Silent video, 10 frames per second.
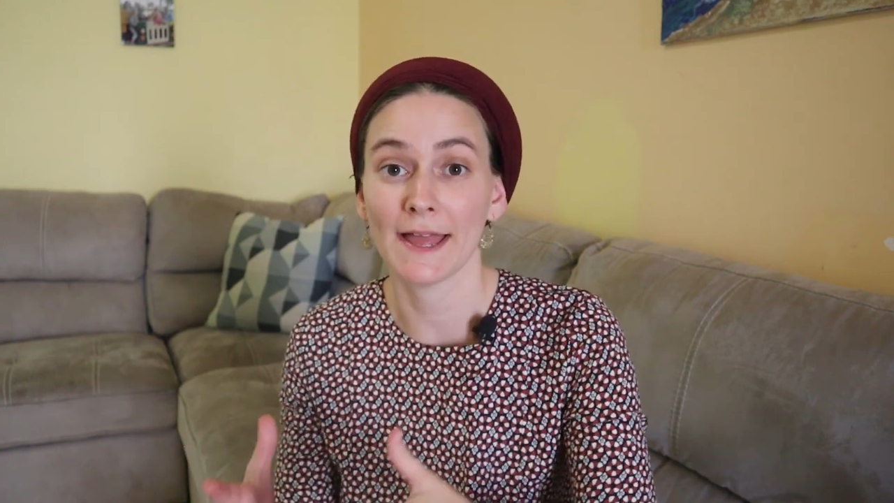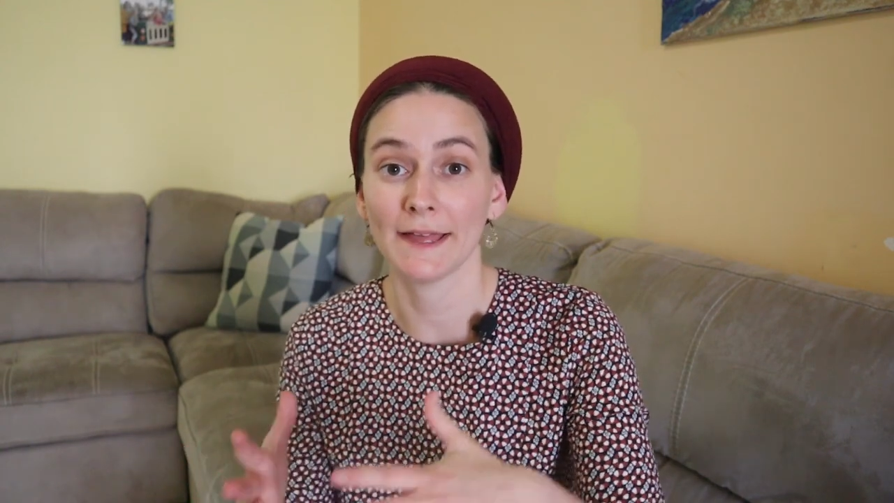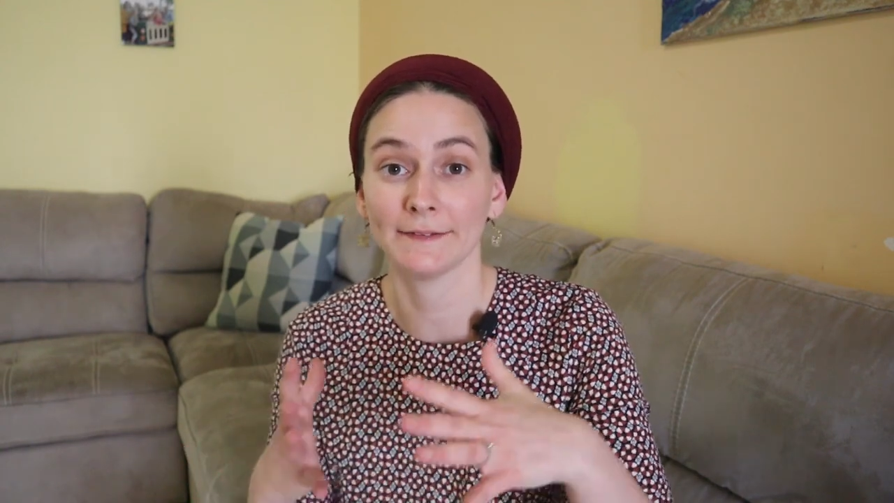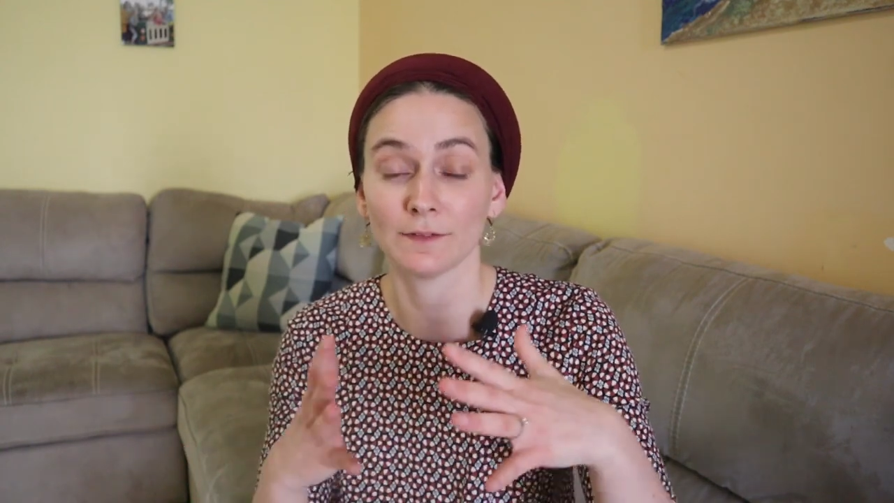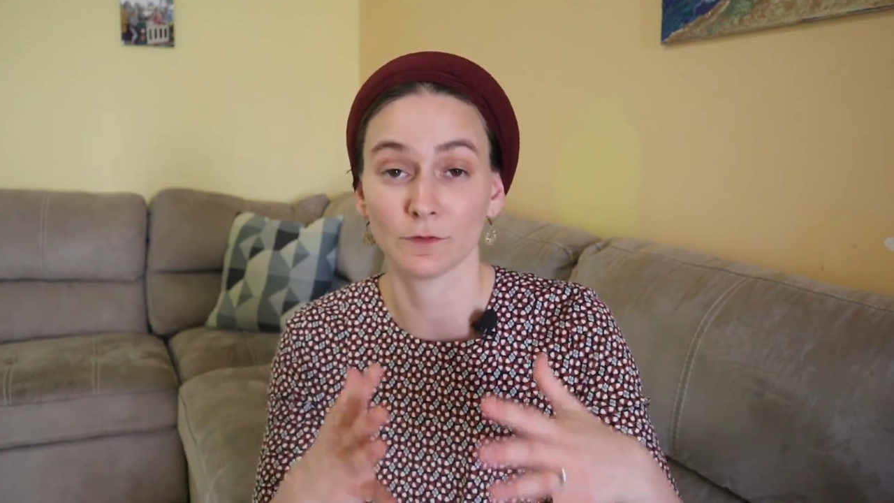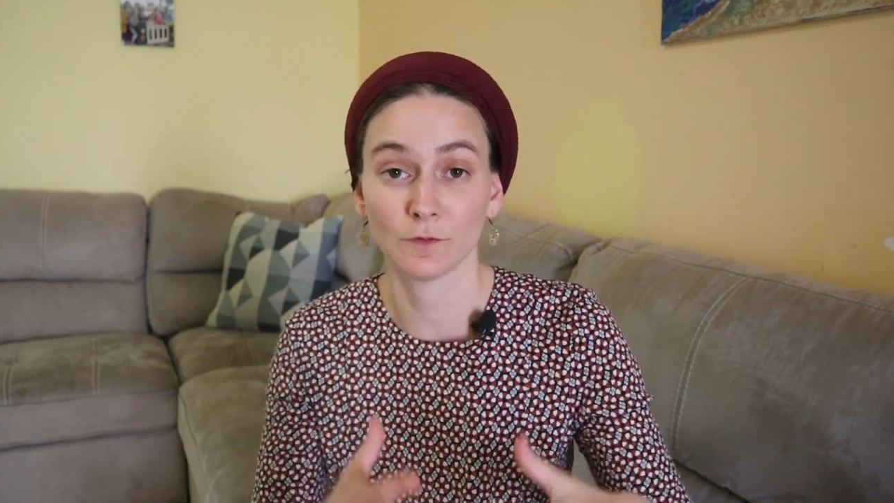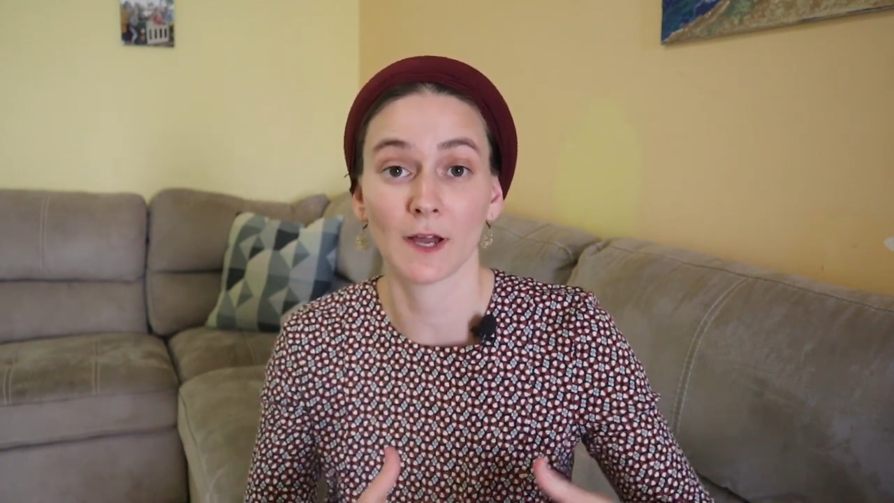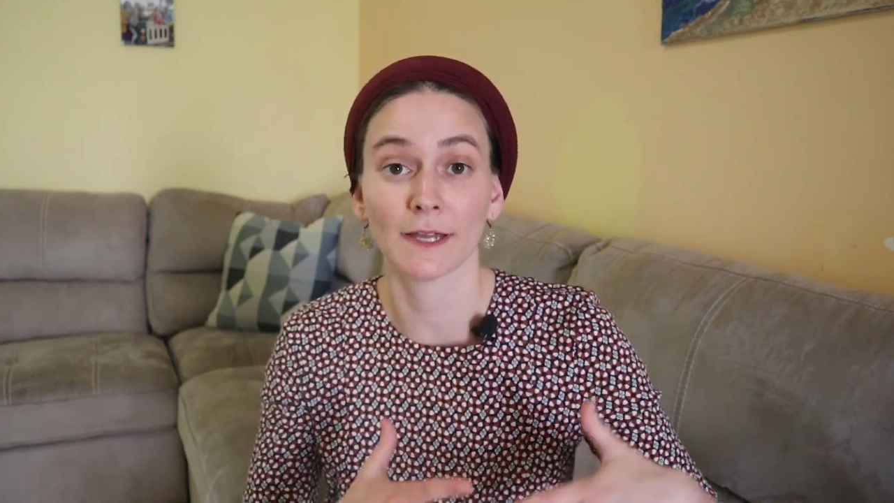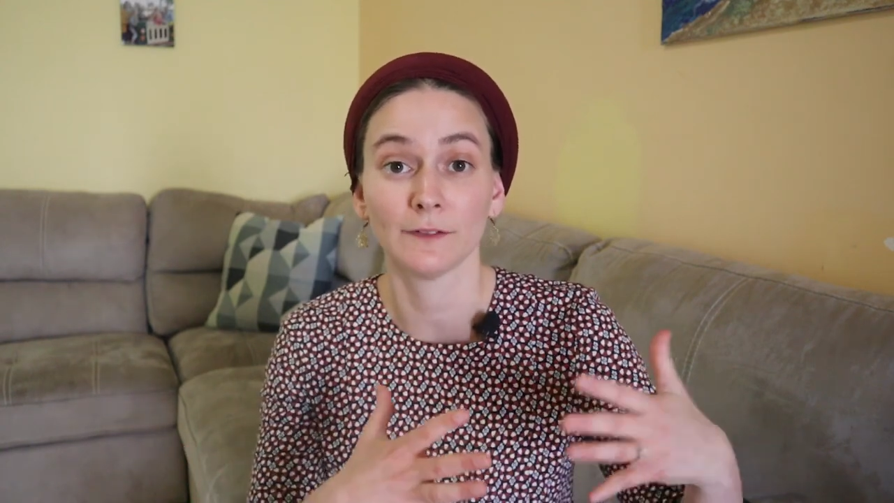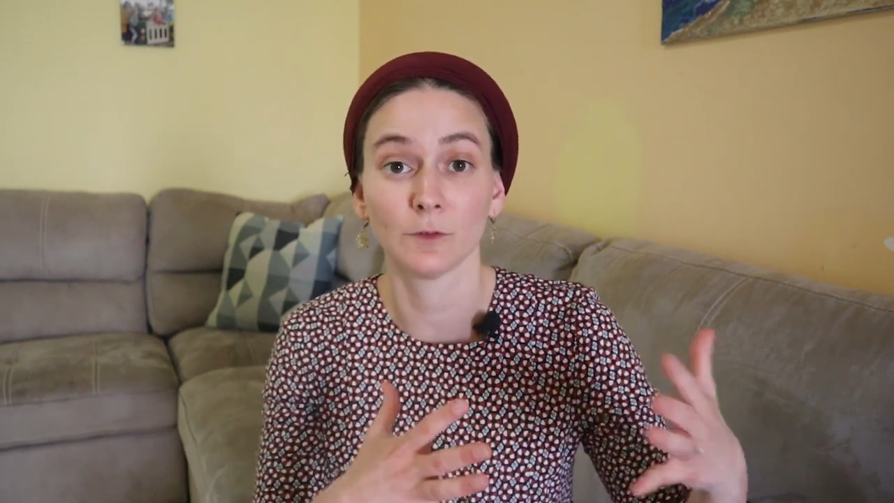and
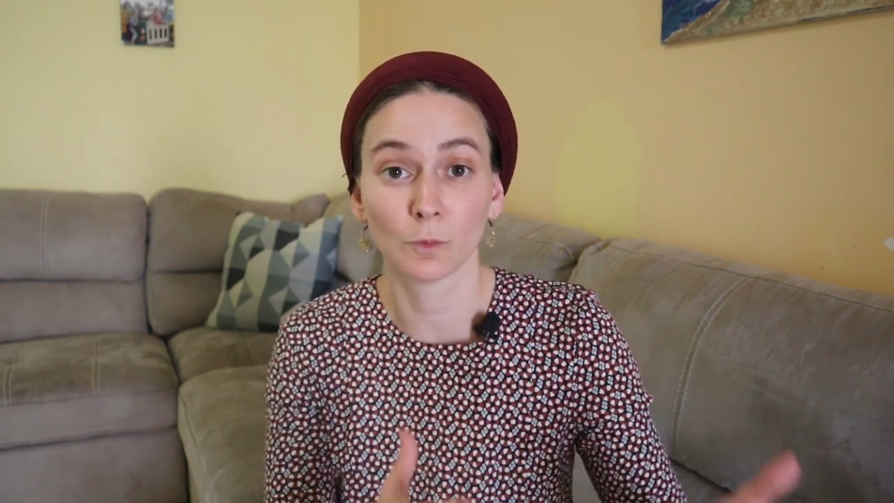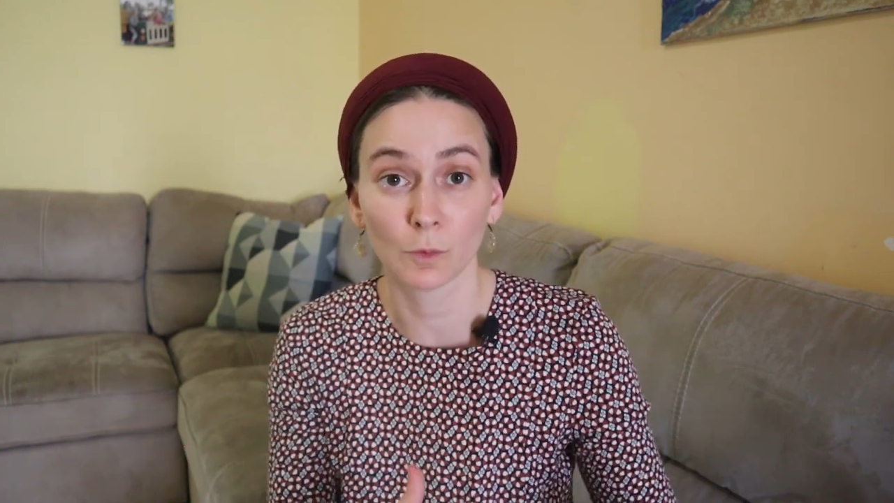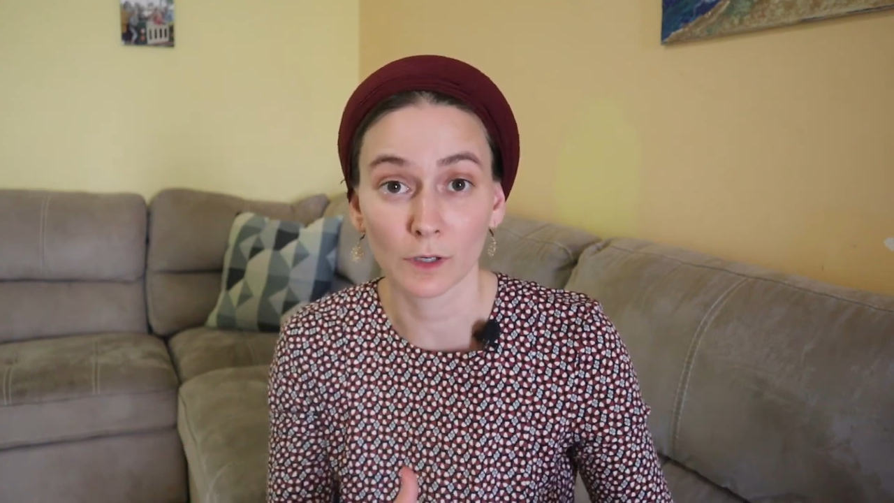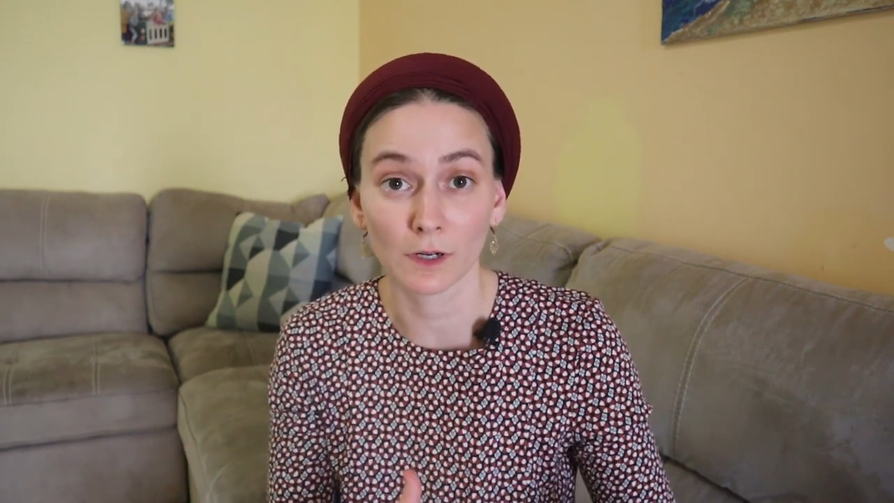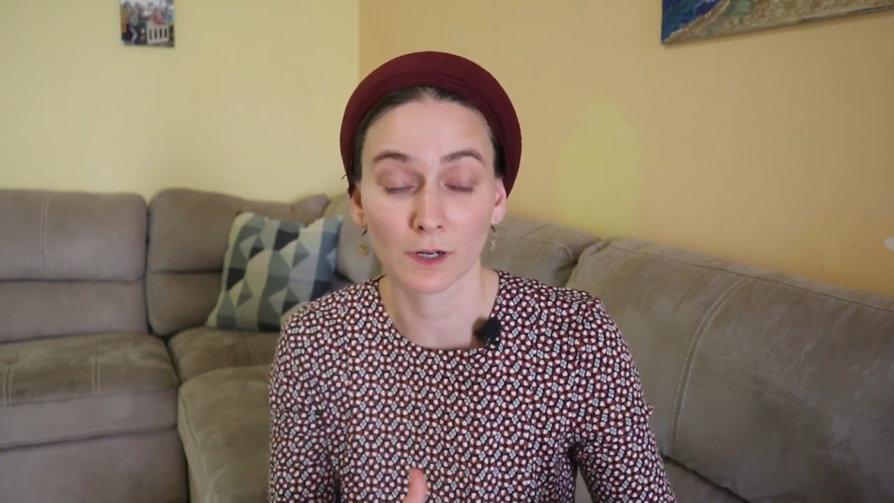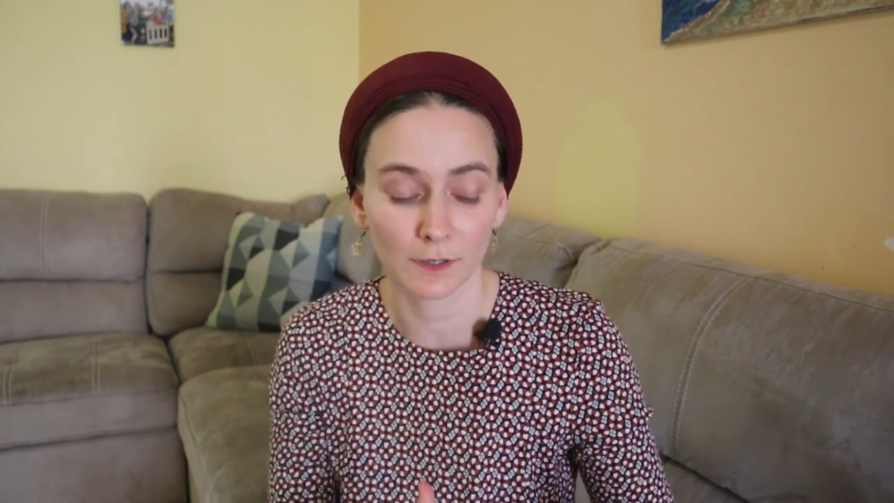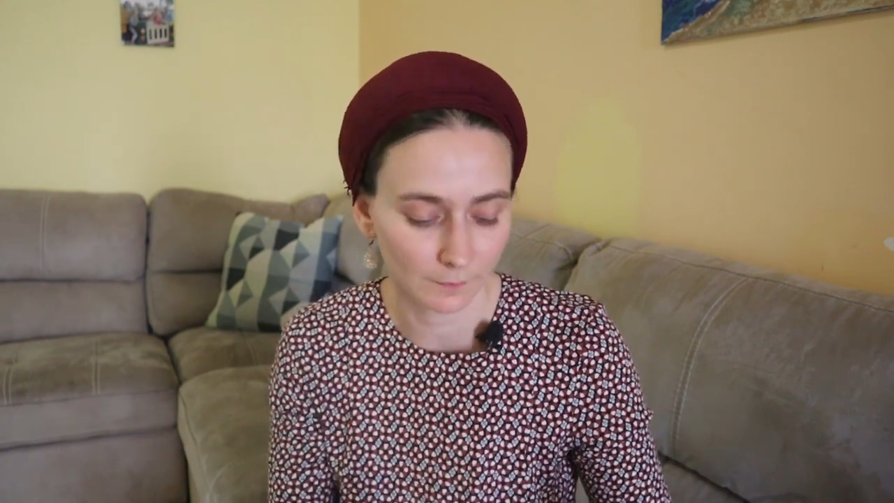find work.